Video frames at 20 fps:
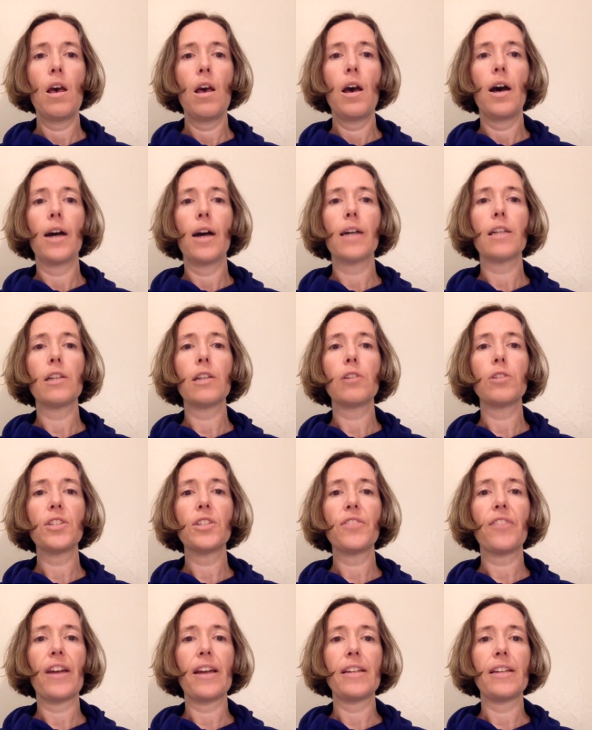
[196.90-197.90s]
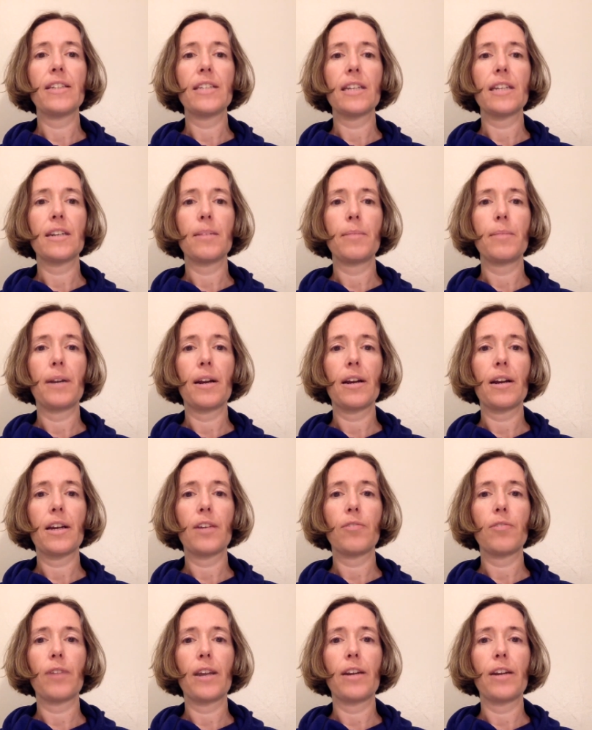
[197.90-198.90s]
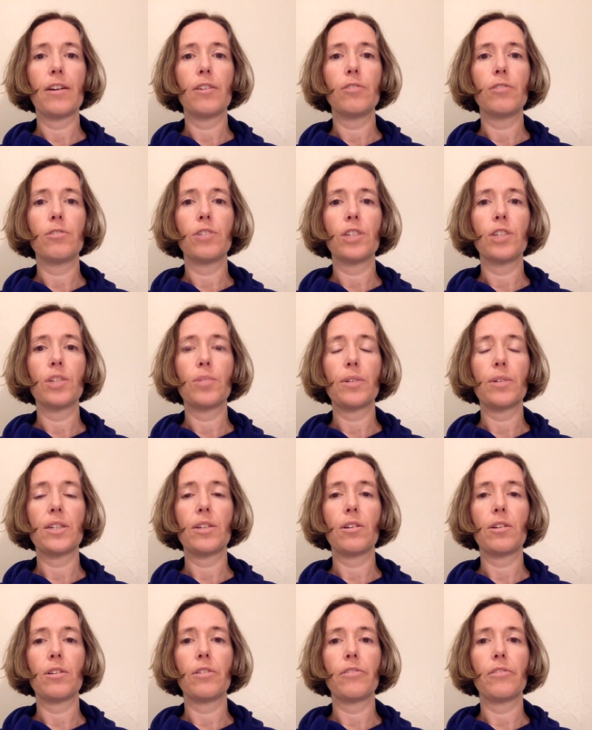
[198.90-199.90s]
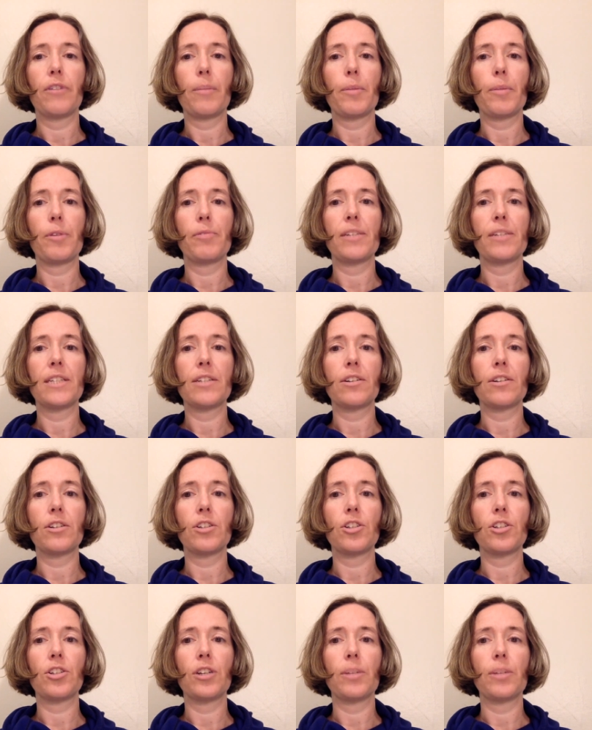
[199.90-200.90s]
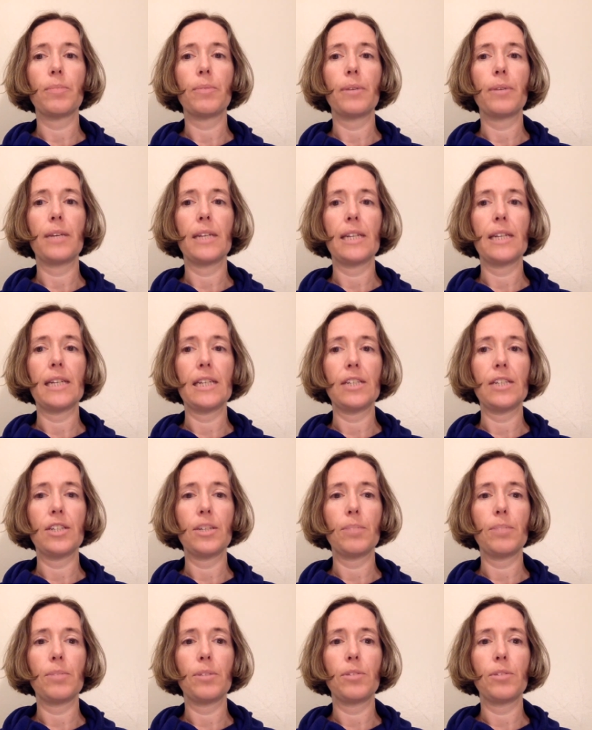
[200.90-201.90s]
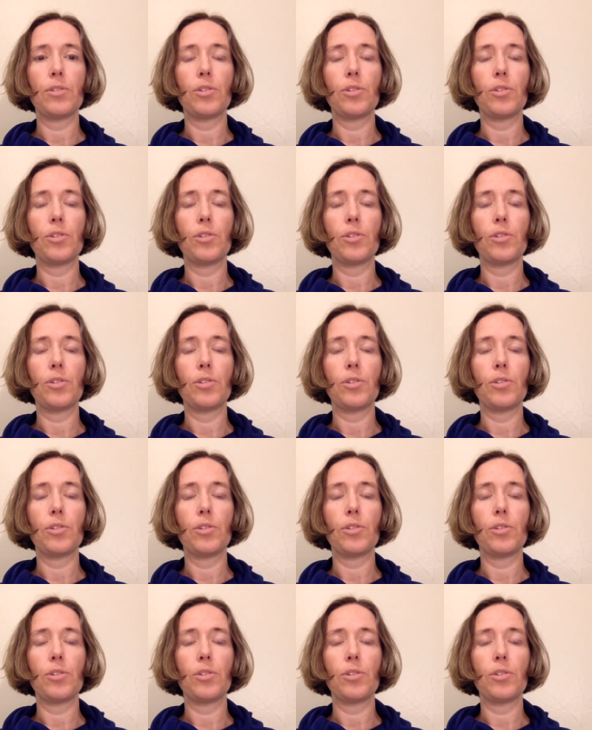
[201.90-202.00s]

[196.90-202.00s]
A close friend, an American writer who just returned from a research trip in Egypt,